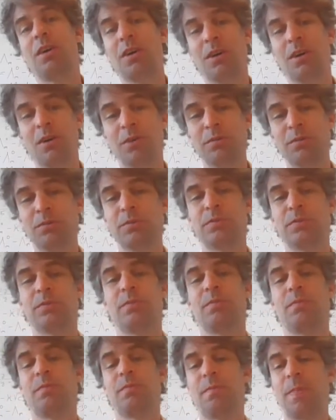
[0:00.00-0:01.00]
of
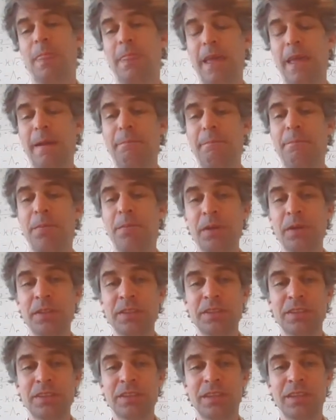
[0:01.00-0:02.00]
that
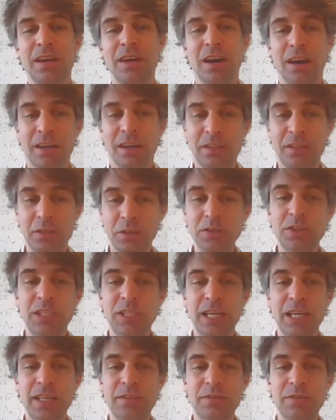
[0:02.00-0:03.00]
point are
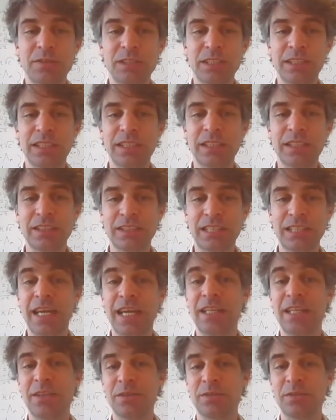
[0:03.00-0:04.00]
cosine of t and
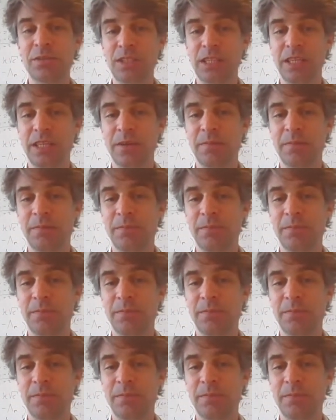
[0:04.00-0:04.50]
sine of t.